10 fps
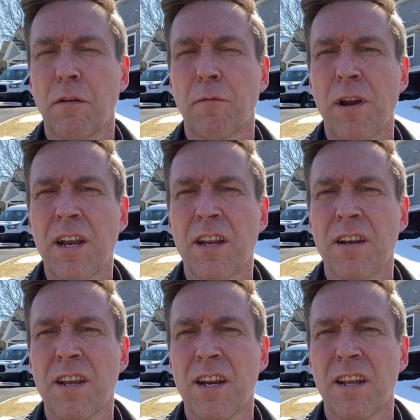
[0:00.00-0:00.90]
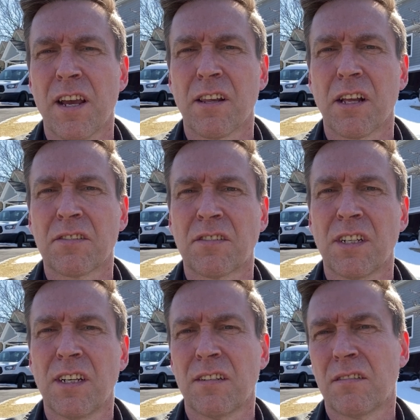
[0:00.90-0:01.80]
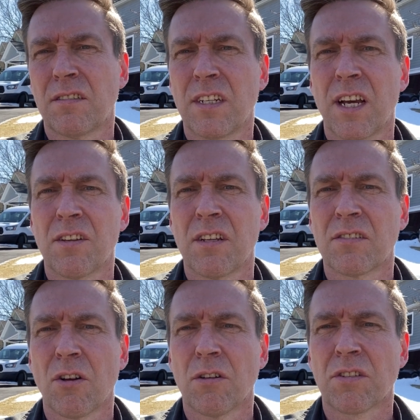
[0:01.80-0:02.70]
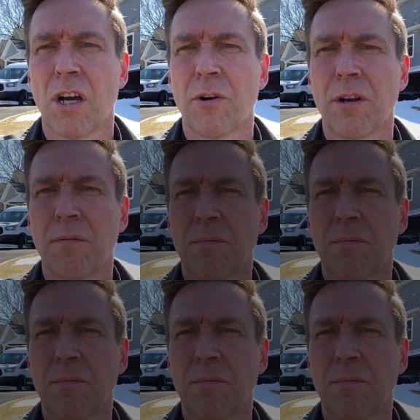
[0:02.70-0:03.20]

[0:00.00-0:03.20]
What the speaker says: of Radiant Heating LLC and see how the install's going.